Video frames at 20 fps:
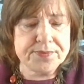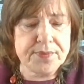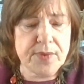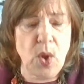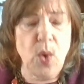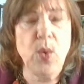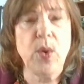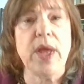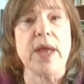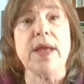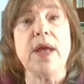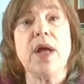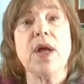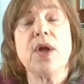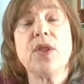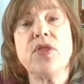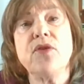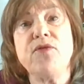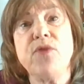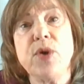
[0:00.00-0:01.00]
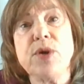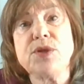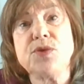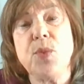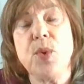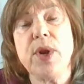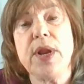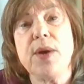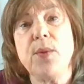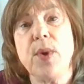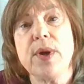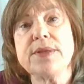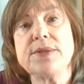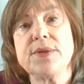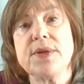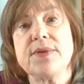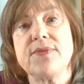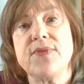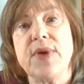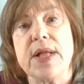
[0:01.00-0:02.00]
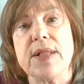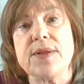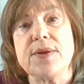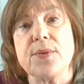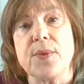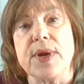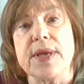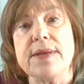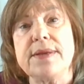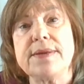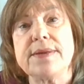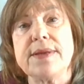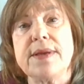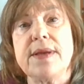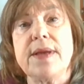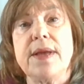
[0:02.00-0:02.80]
Okay, the first one I want to evaluate